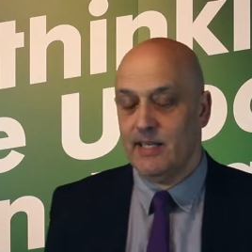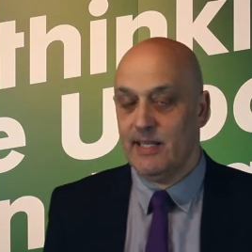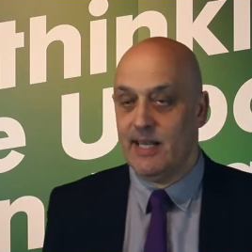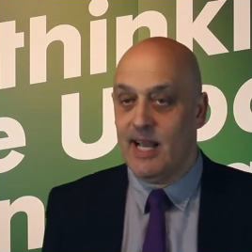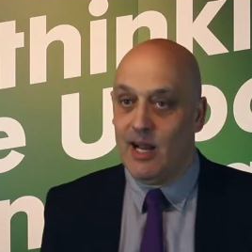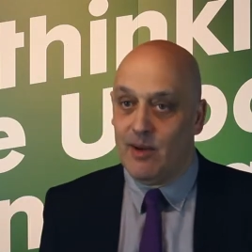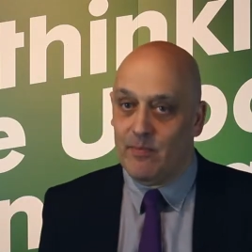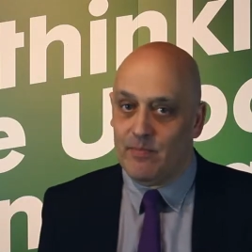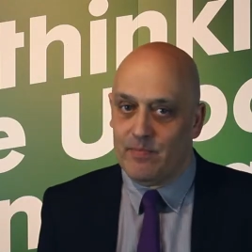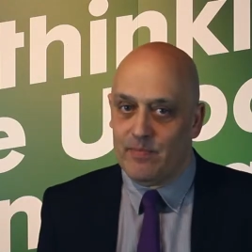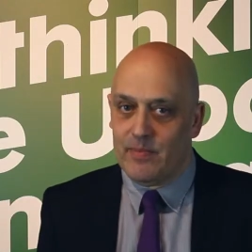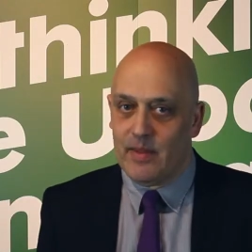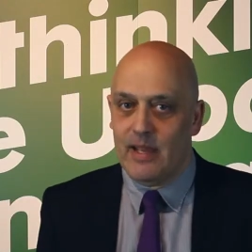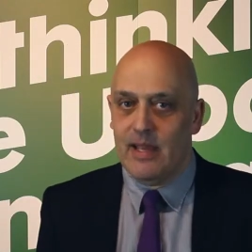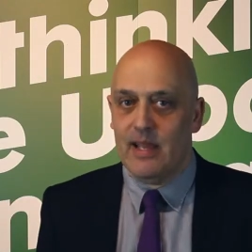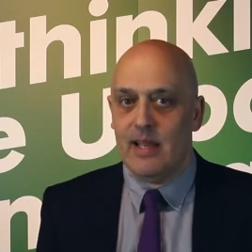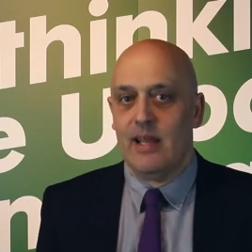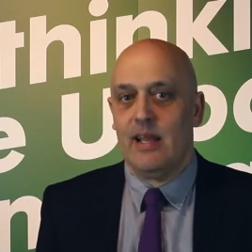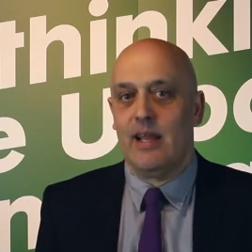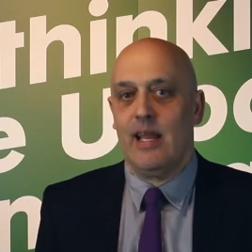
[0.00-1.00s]
Now,
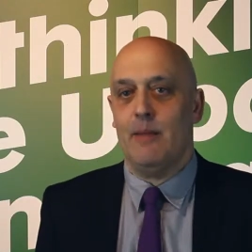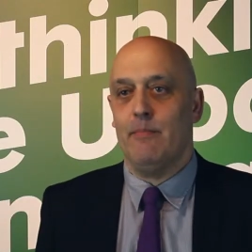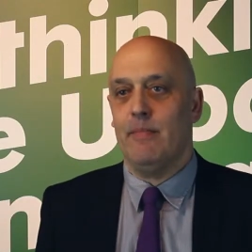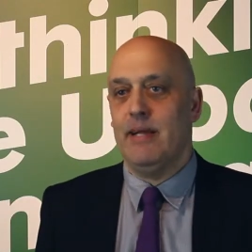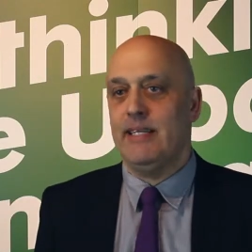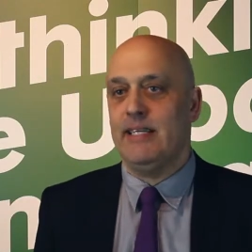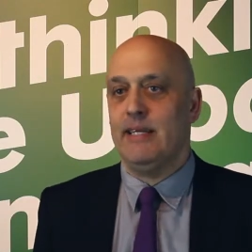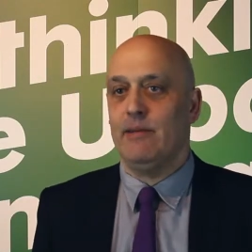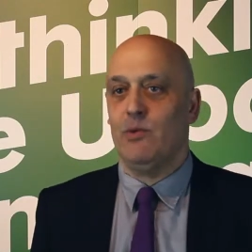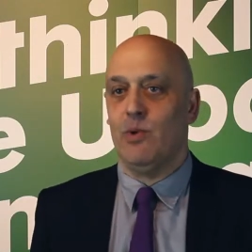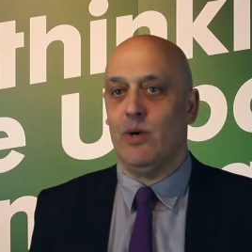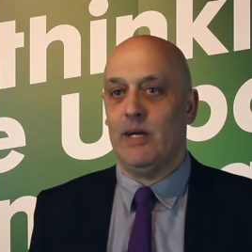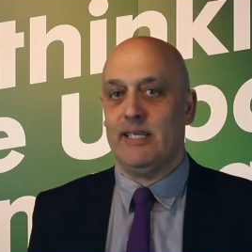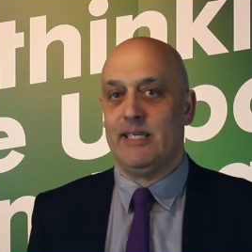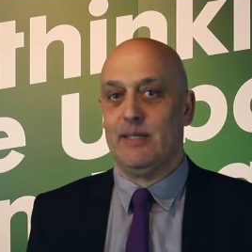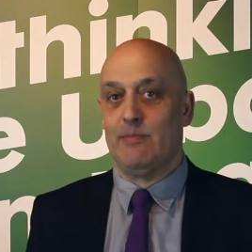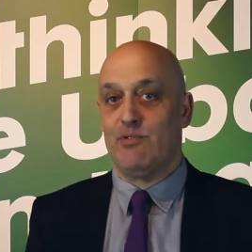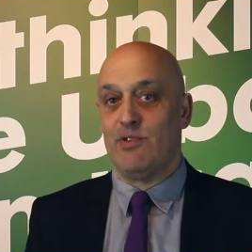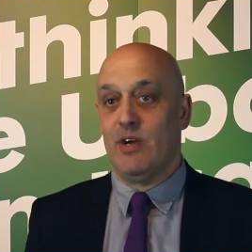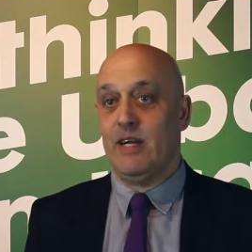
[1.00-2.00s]
it may seem quite
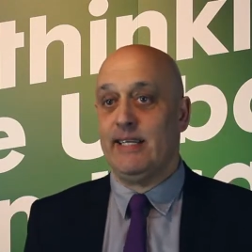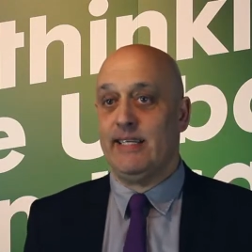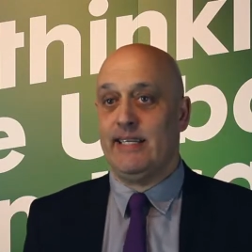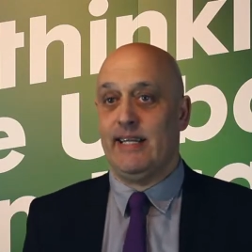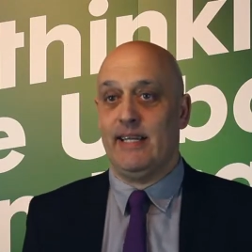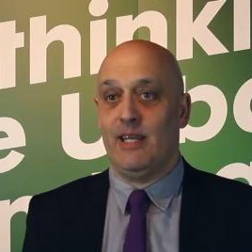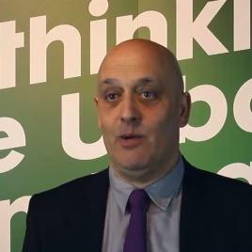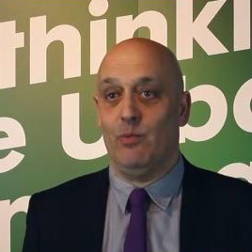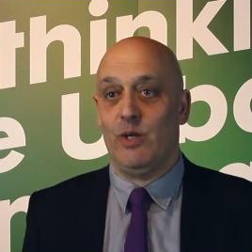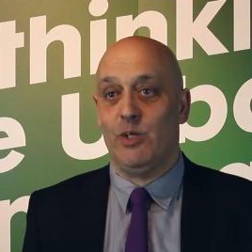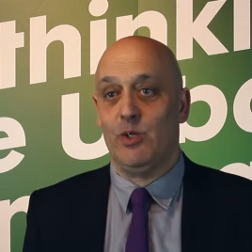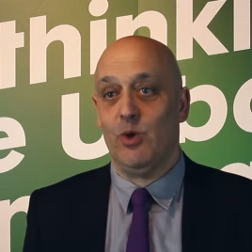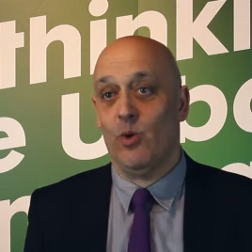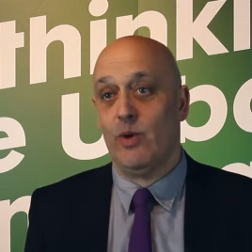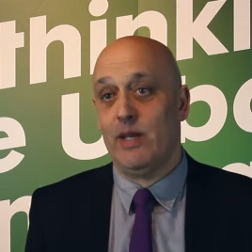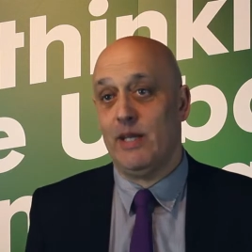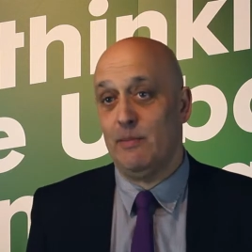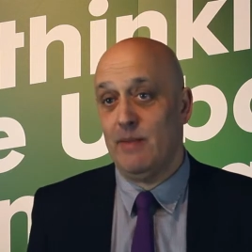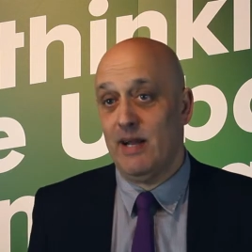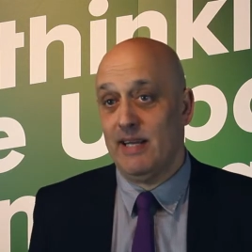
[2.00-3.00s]
surprising that we're
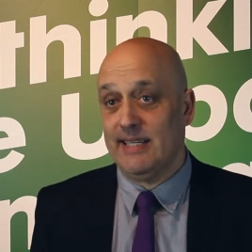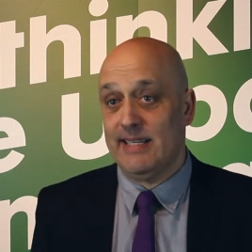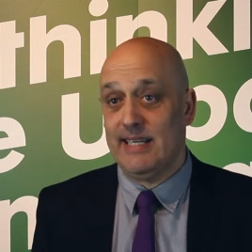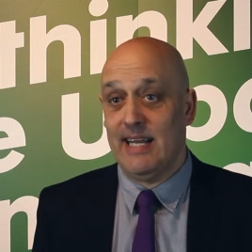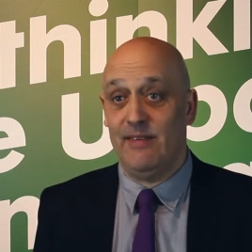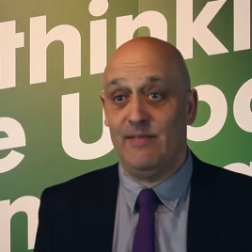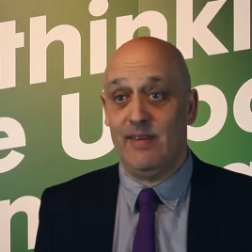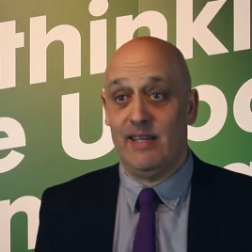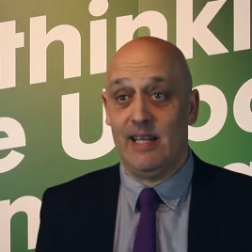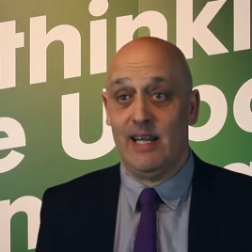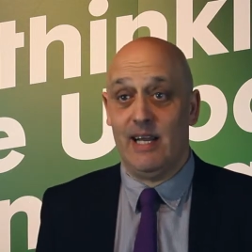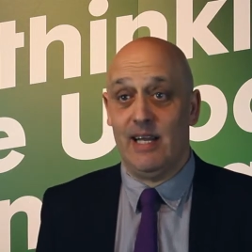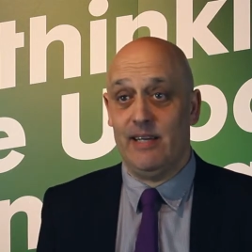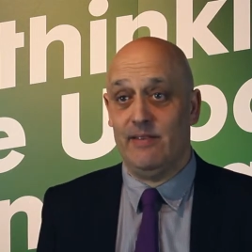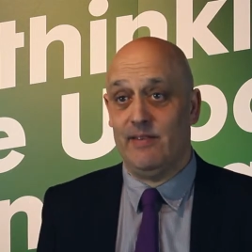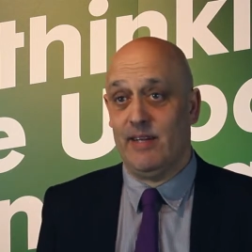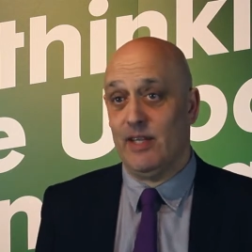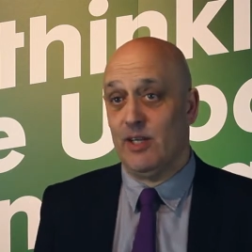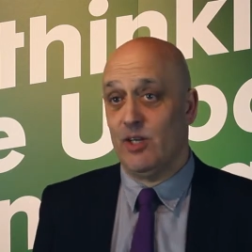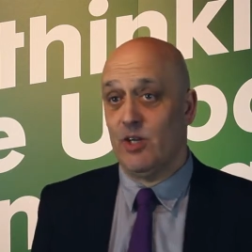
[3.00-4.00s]
talking about saving
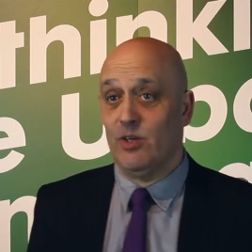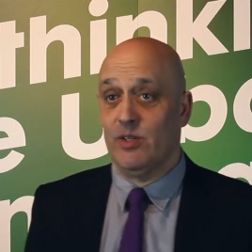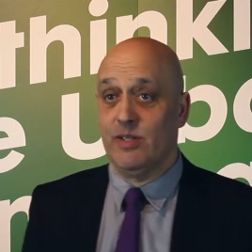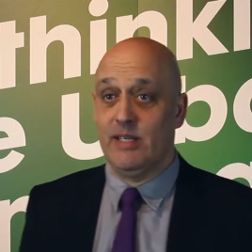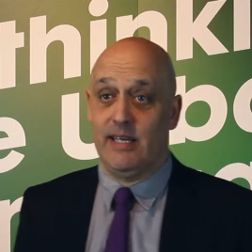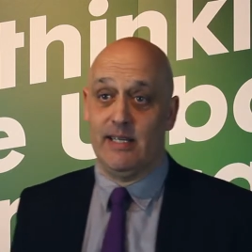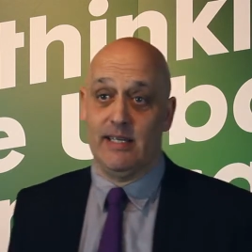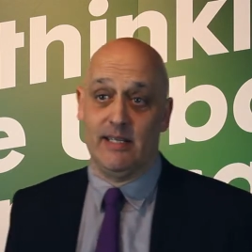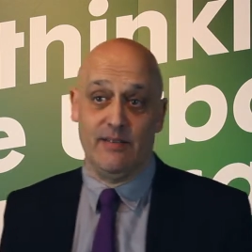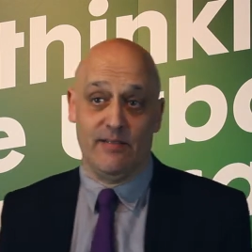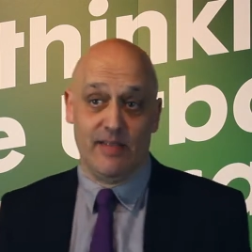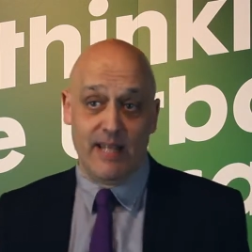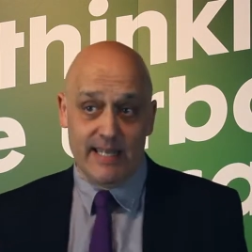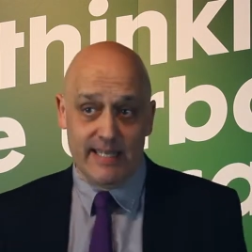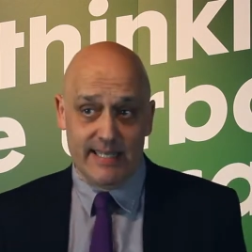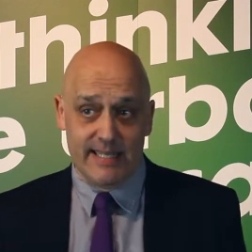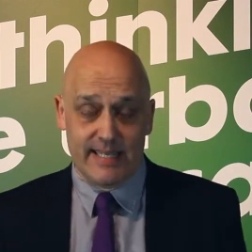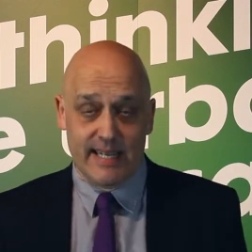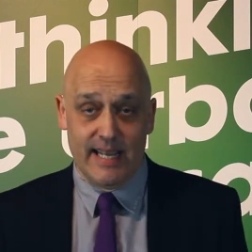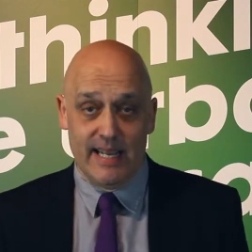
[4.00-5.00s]
lives in the context of
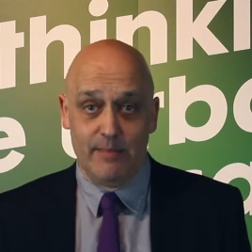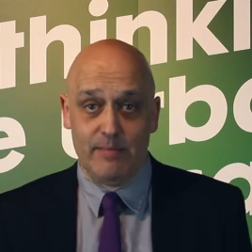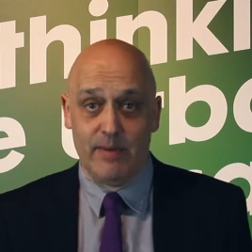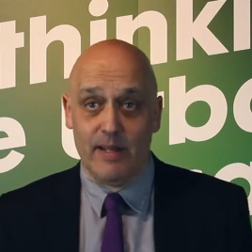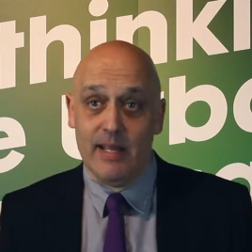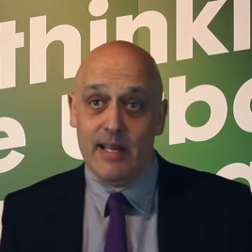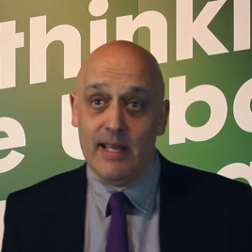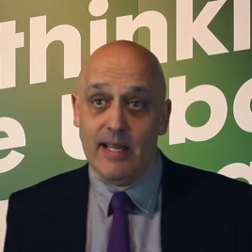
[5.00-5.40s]
landscape,